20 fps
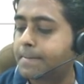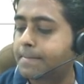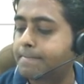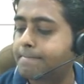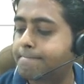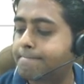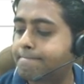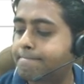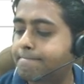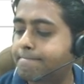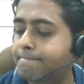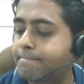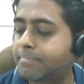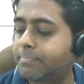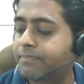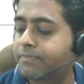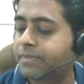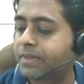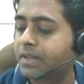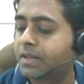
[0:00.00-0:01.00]

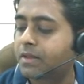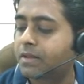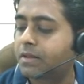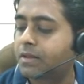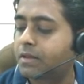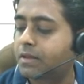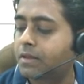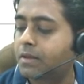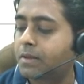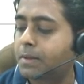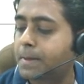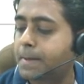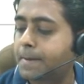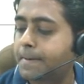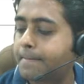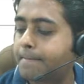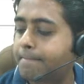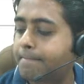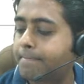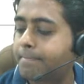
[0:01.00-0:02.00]

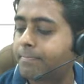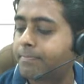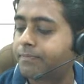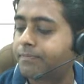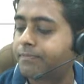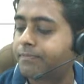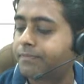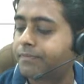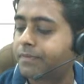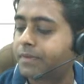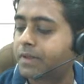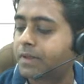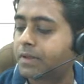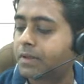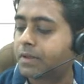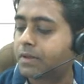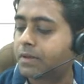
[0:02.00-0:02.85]
[no speech]